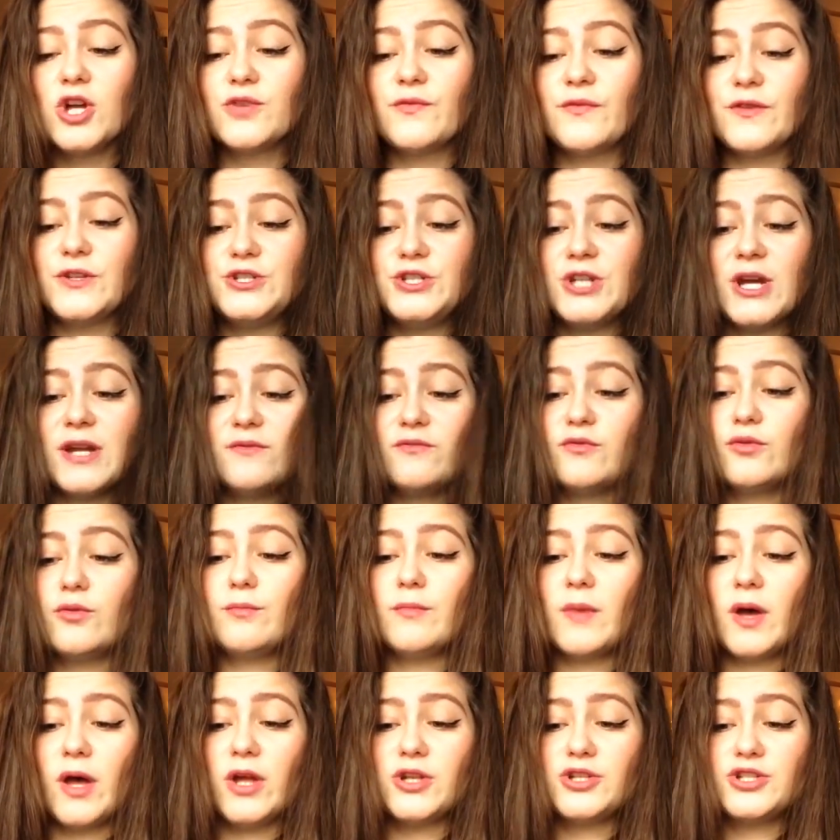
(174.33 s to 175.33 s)
For general
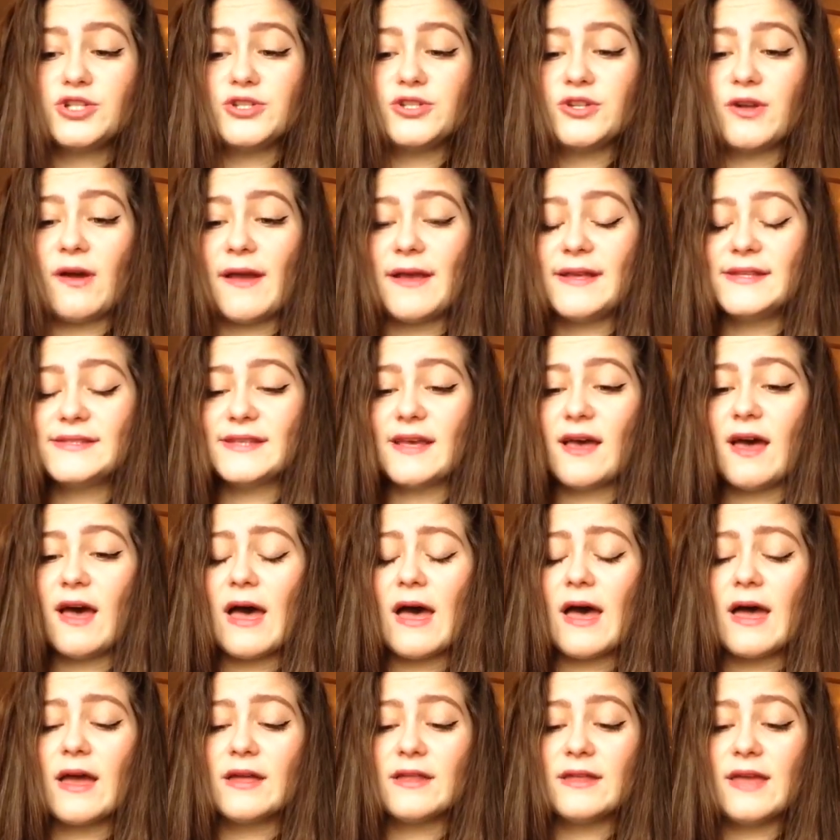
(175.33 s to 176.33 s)
merchandise,
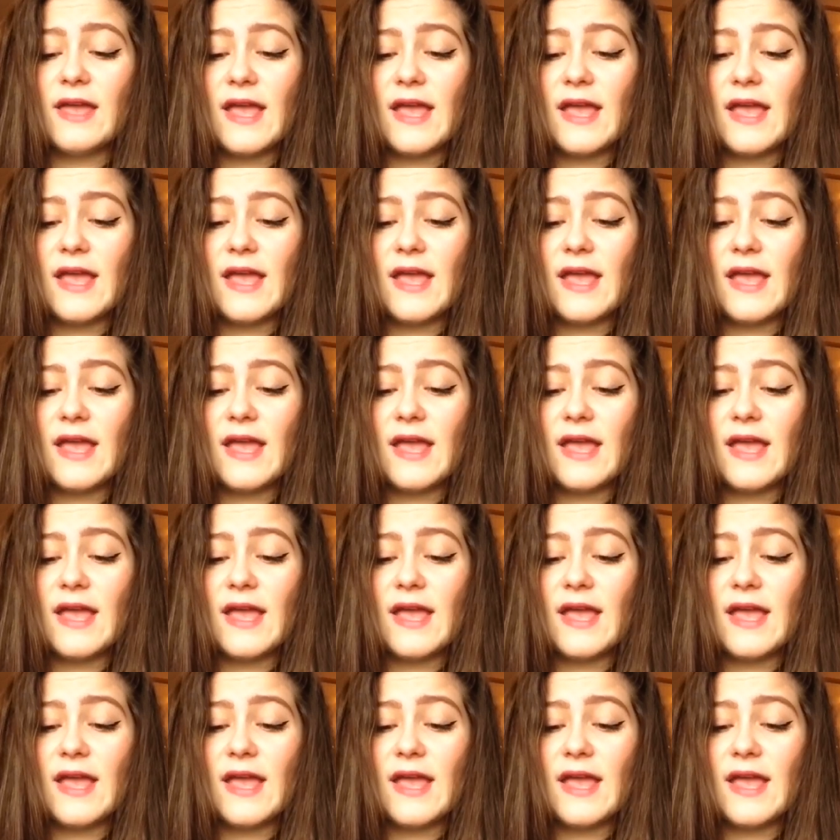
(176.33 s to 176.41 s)
uh,